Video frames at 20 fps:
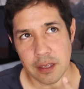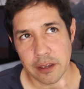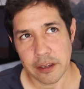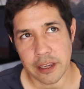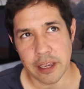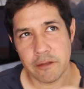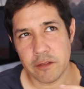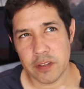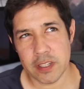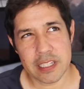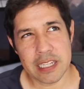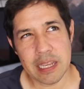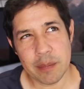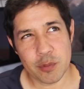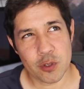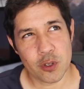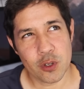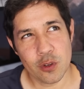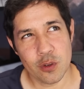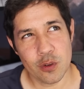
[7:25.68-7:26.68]
Okay, for
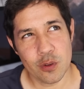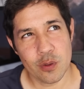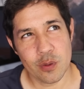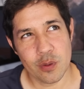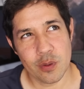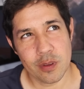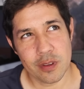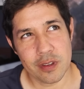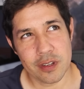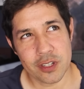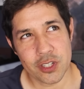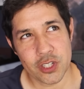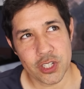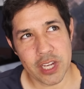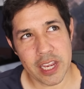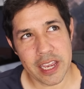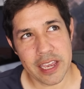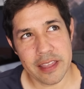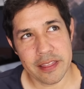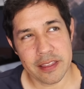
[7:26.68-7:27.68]
step two,
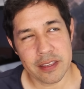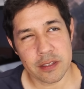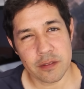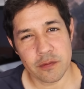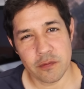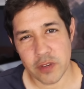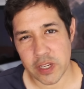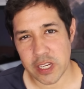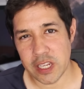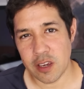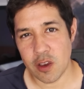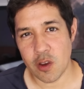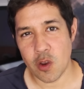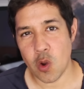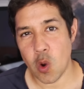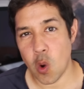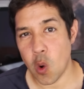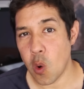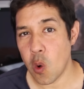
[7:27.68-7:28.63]
share this video